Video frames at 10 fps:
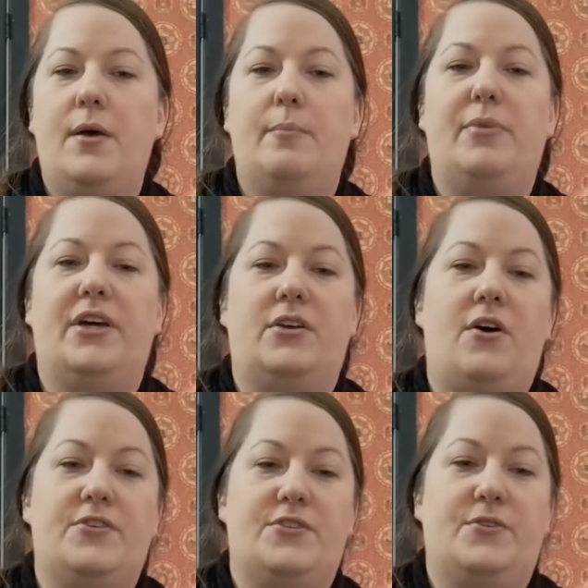but
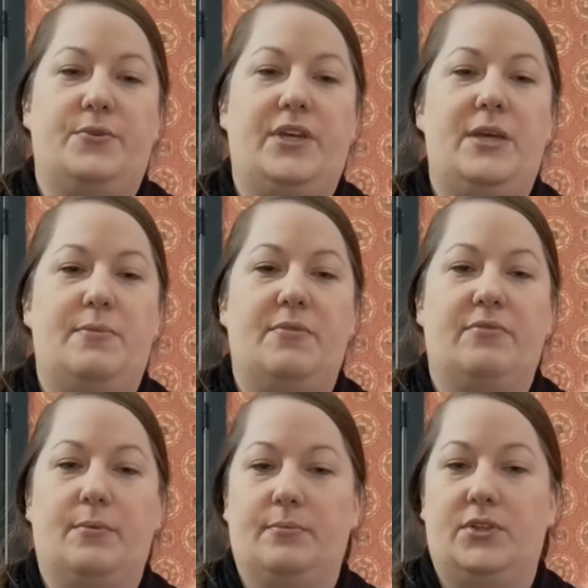also keep them
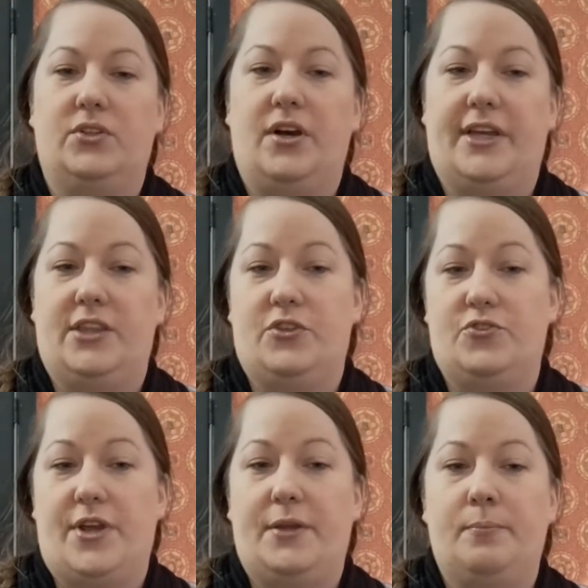from clogging the
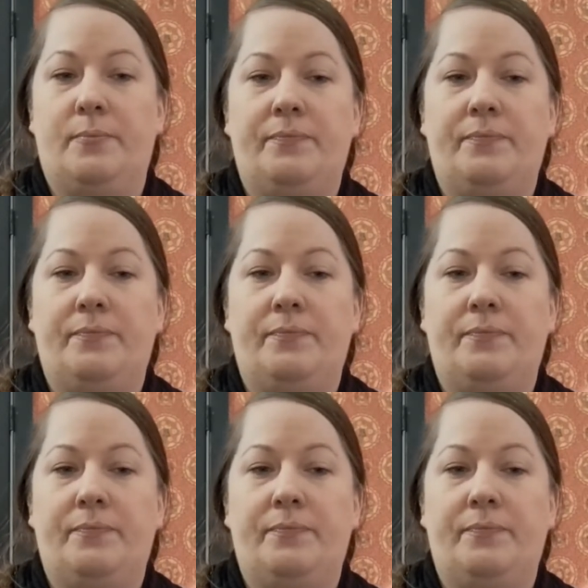drain.